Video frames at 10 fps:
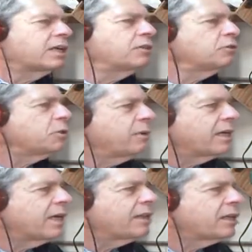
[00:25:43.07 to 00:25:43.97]
a huge
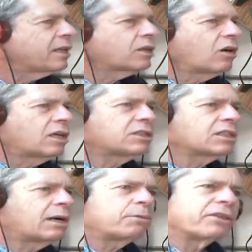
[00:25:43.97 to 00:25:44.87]
amount. I think it costs a
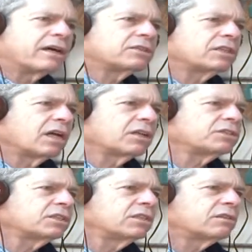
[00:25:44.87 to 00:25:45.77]
couple
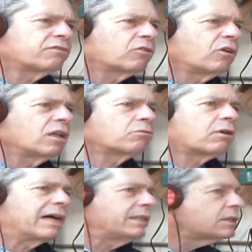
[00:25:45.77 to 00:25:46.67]
$1,000s a year for all the
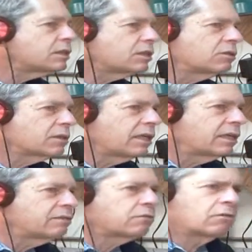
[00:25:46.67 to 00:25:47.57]
rights.
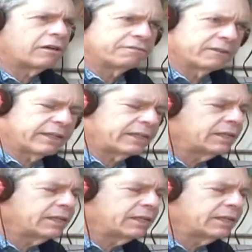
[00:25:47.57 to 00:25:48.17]
Okay, roughly.